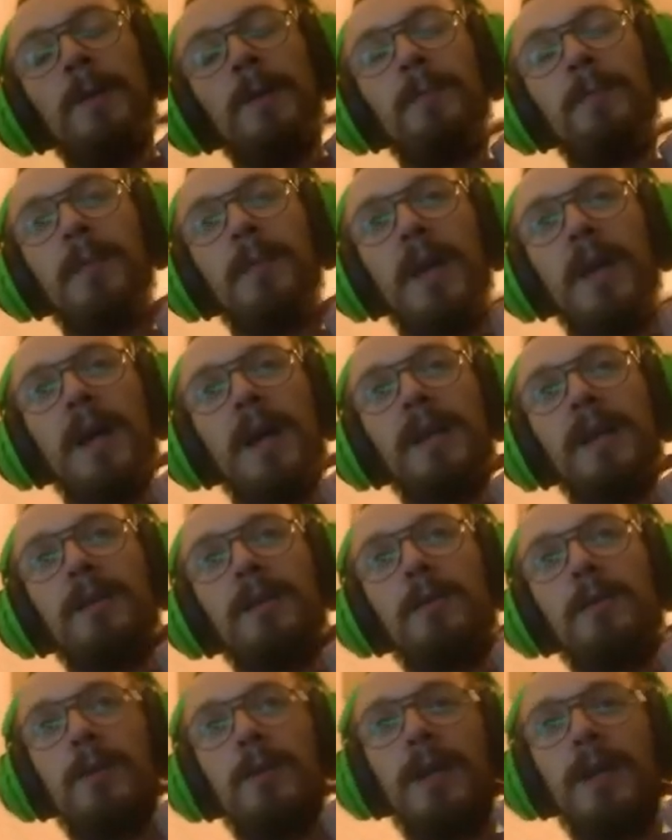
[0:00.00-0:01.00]
and
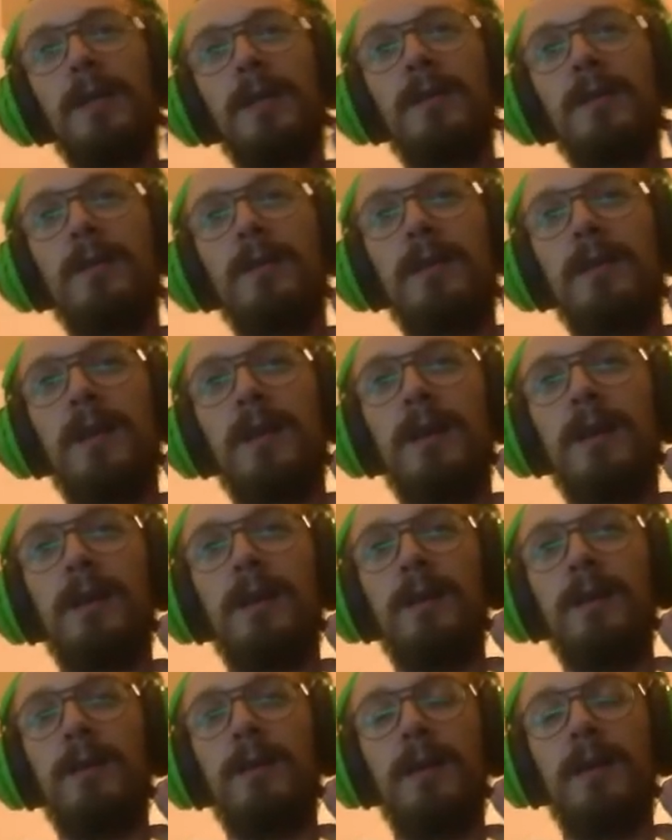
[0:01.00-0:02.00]
to get
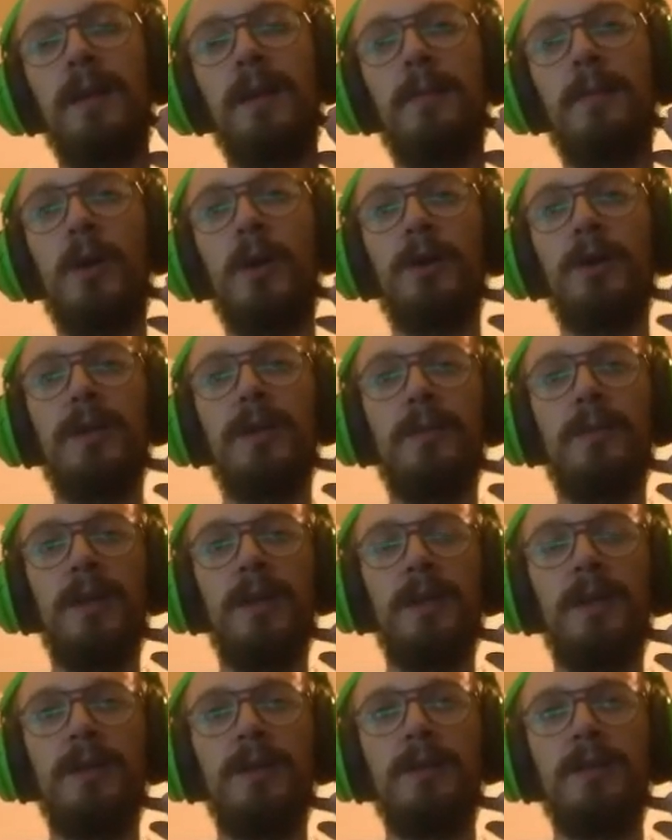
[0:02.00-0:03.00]
the empowered
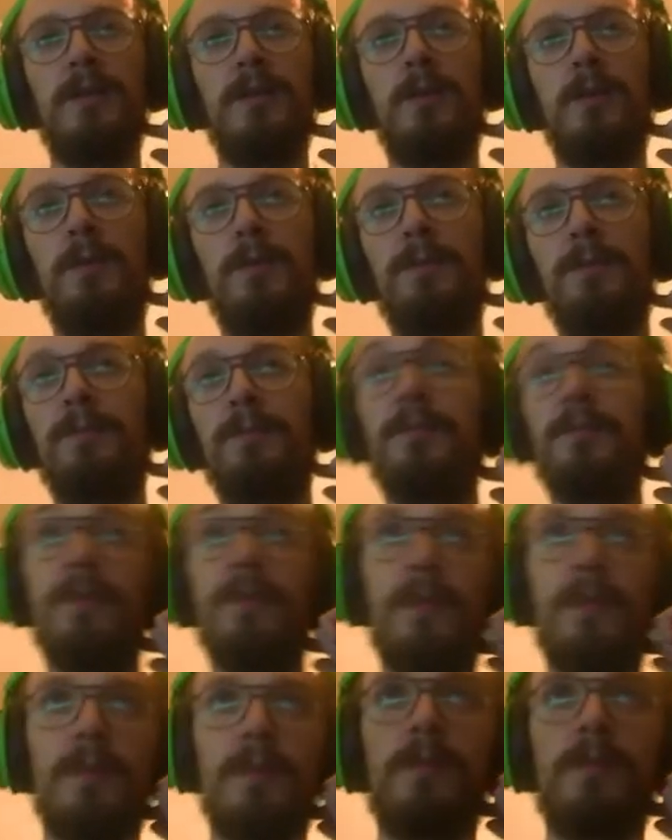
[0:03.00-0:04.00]
ability. So
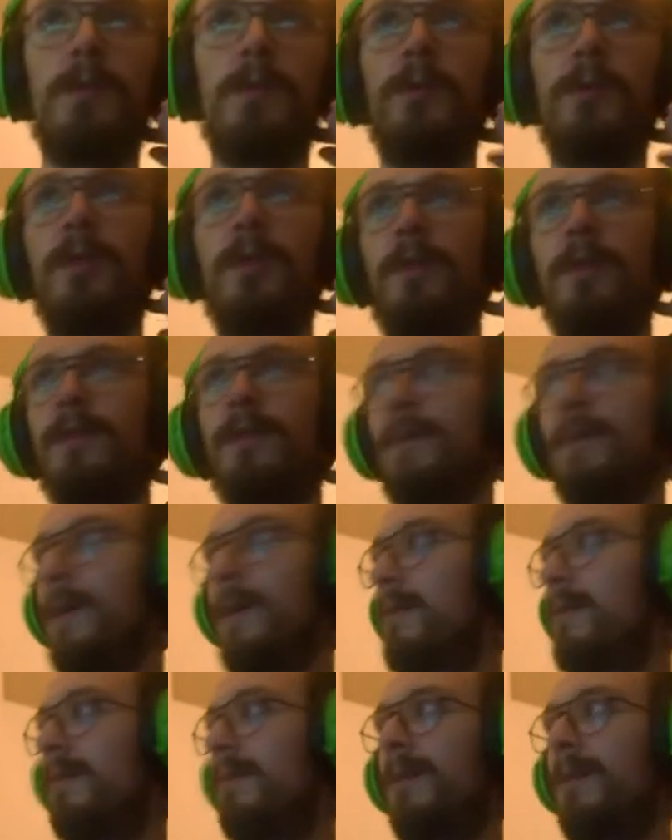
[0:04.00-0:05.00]
good nerfs,
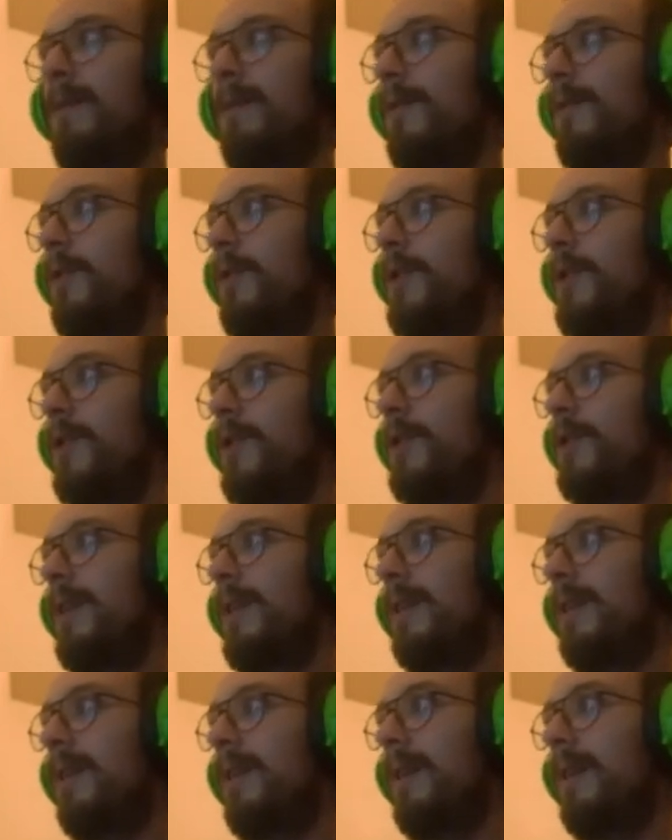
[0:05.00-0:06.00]
but it will not change
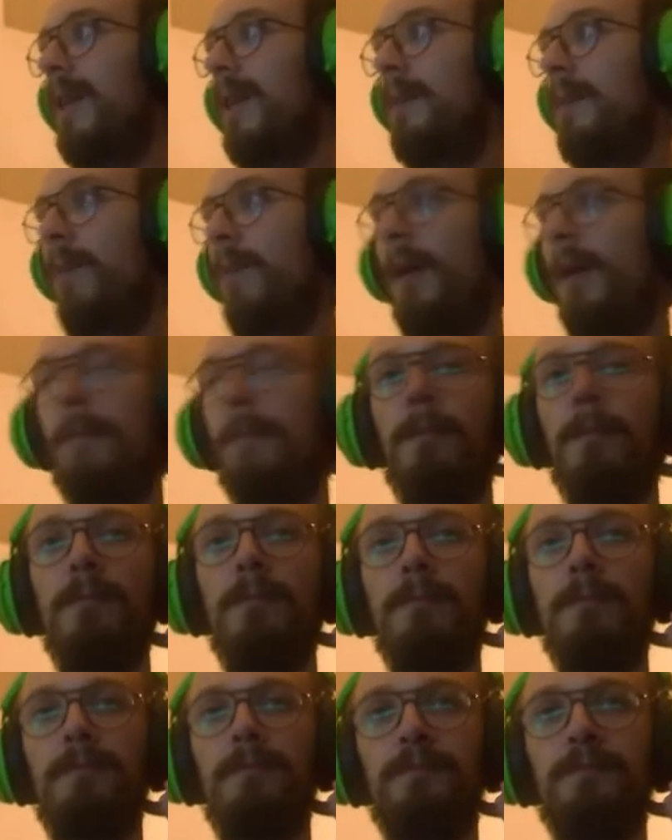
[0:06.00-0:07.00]
nothing in the gameplay.
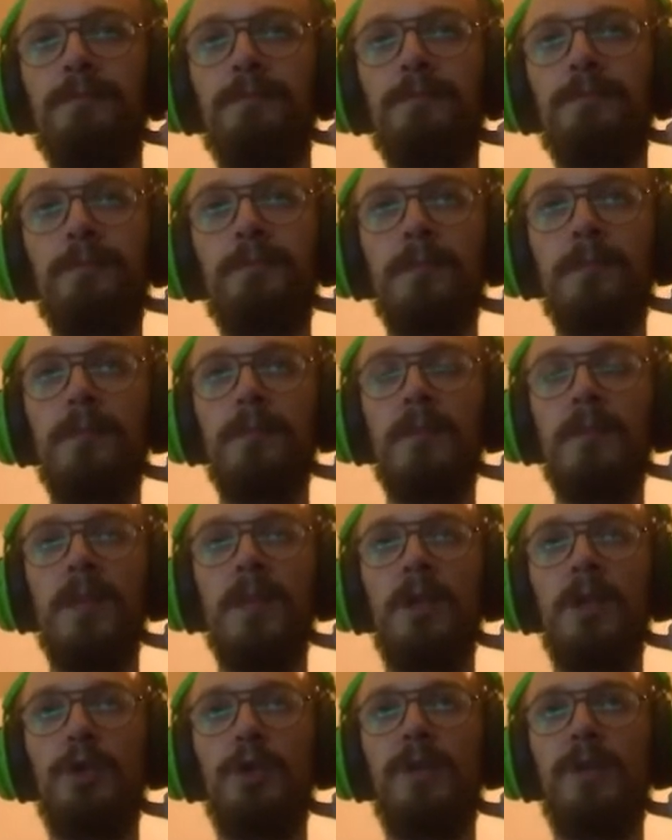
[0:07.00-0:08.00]

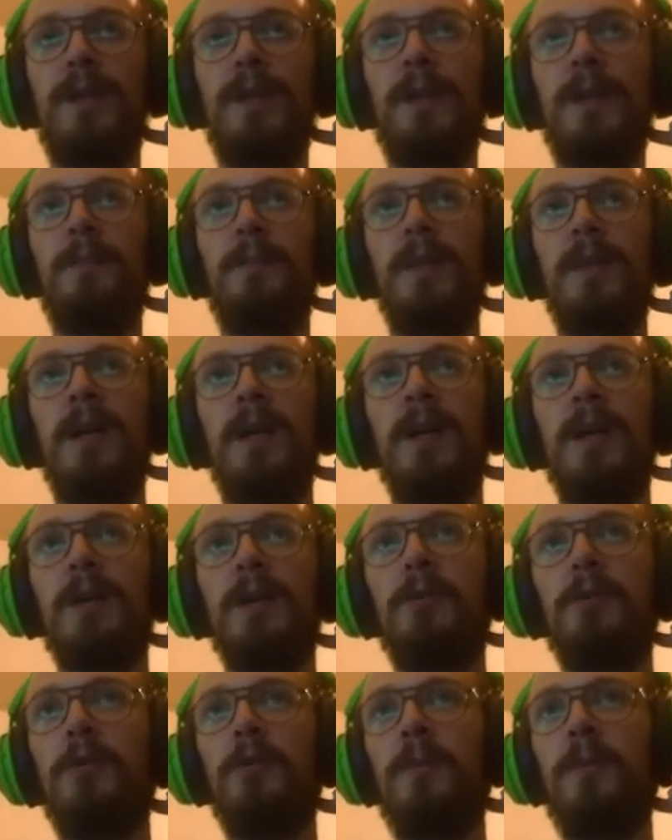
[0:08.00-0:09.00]
Shyvana.
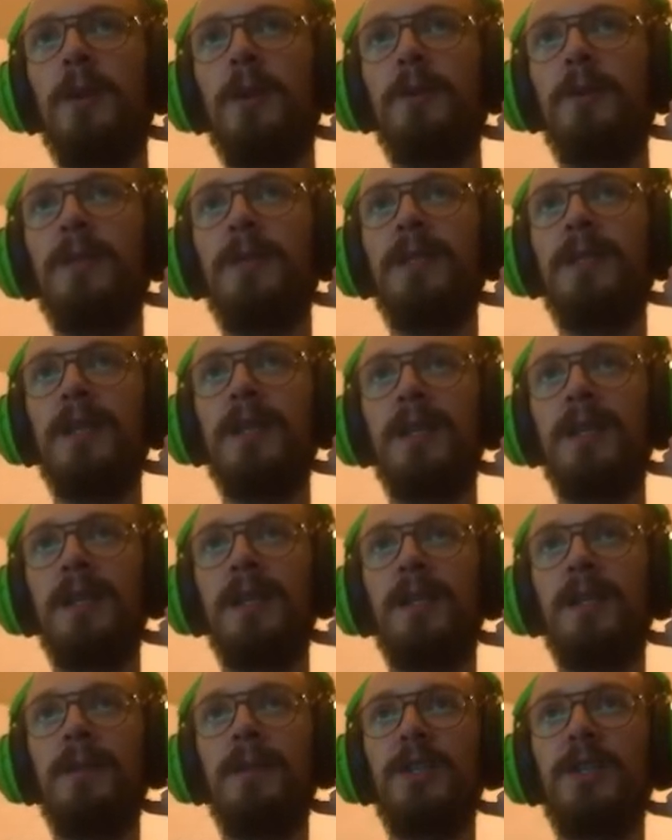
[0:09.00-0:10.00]
Q empowered basic attack
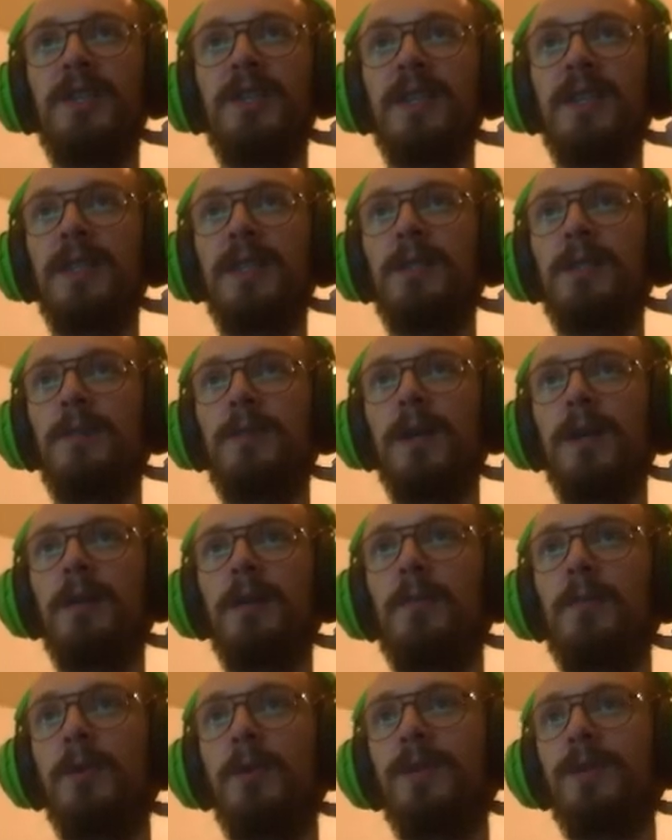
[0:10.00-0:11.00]
damage and second strike
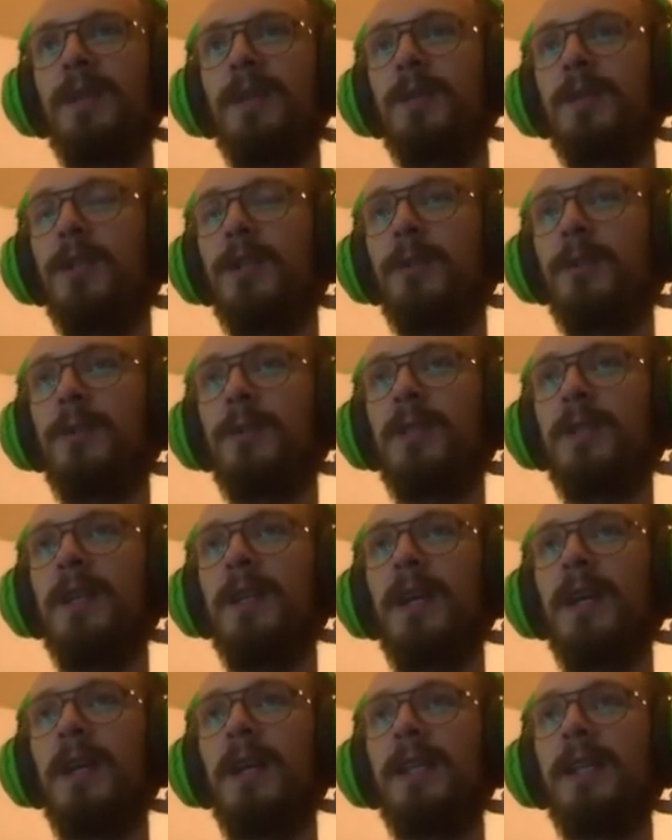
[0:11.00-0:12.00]
bonus damage increased.
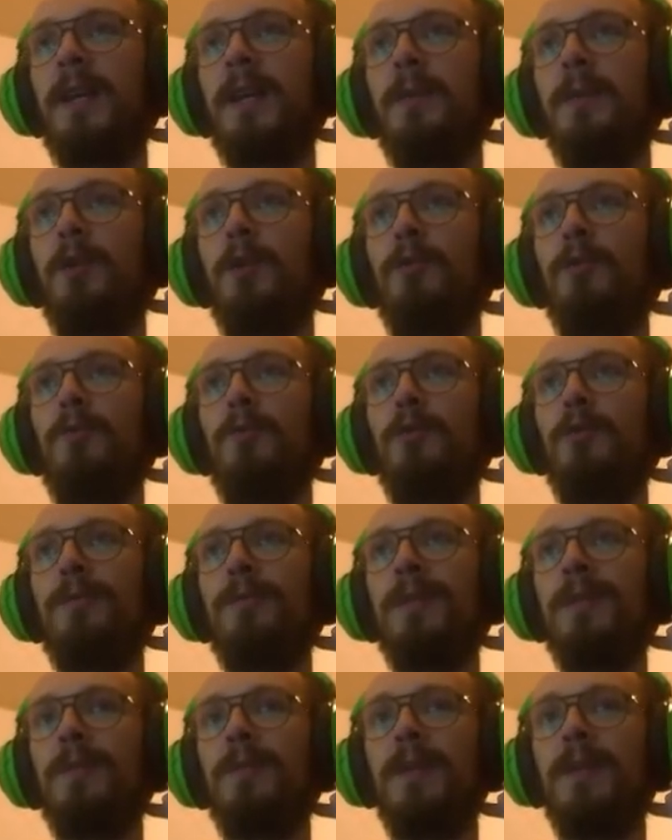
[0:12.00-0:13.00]
W
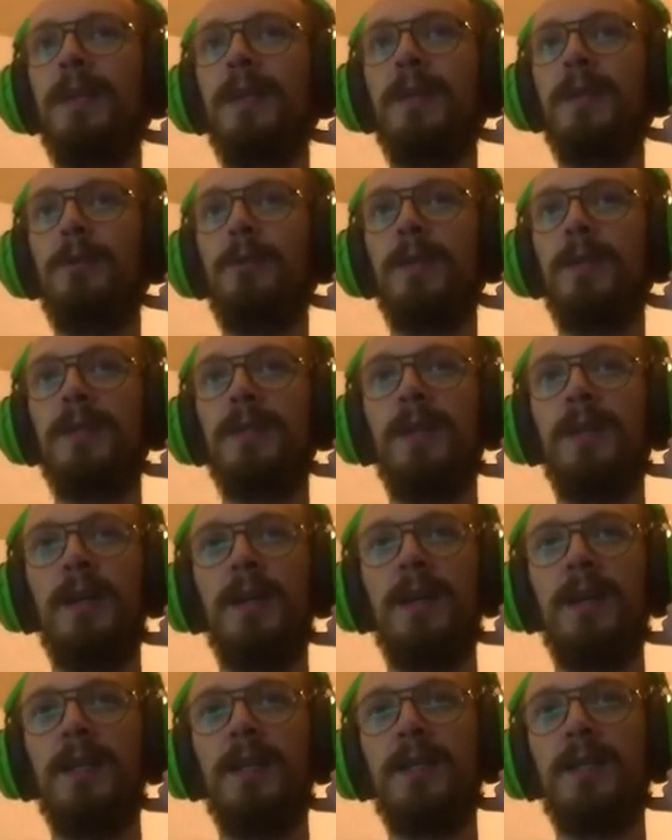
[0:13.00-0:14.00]
movement speed increased.
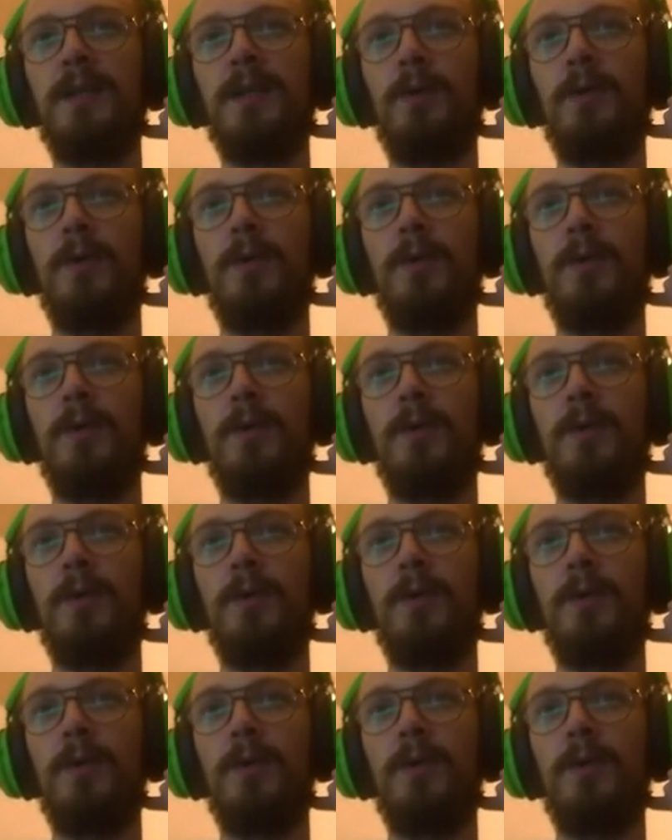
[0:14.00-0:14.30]
So